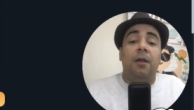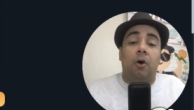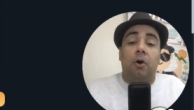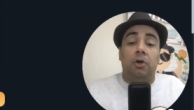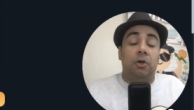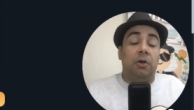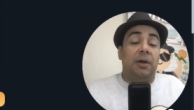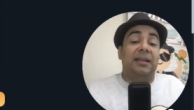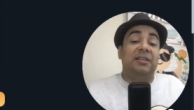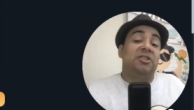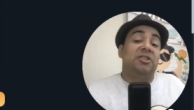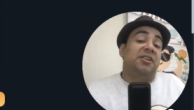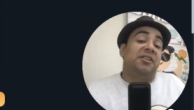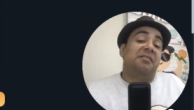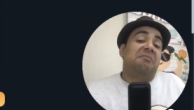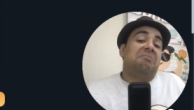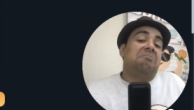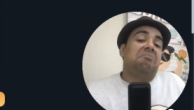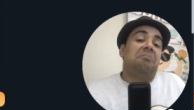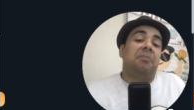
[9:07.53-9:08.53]
Or you can
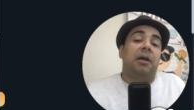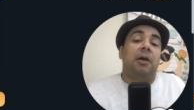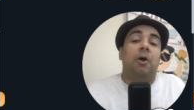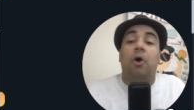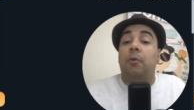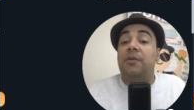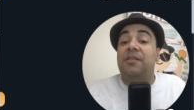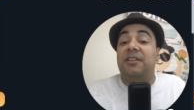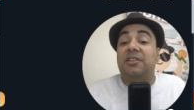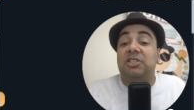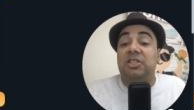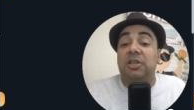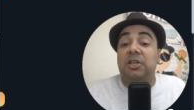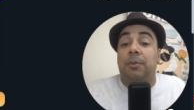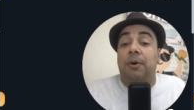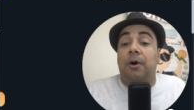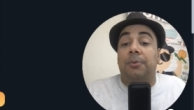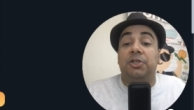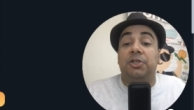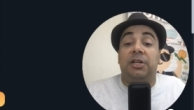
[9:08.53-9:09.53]
just go with the
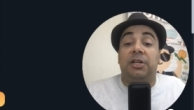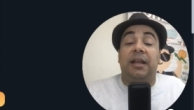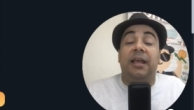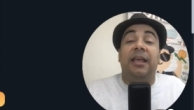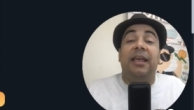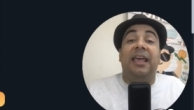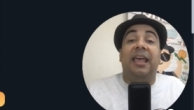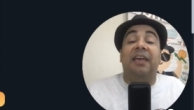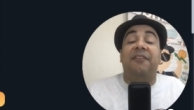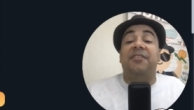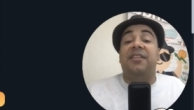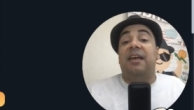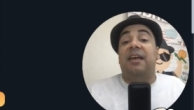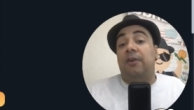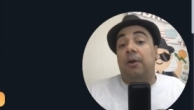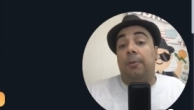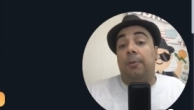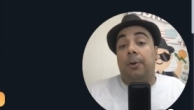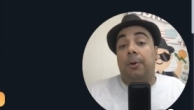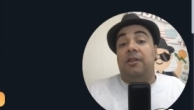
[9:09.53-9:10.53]
cheap option if it's
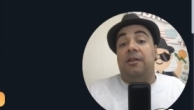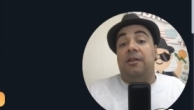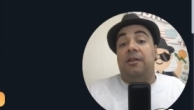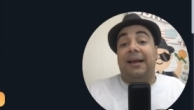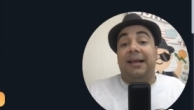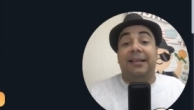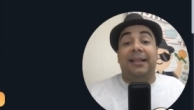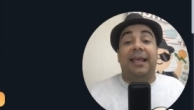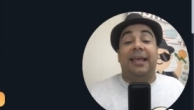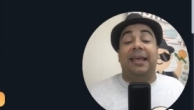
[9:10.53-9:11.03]
available in the market.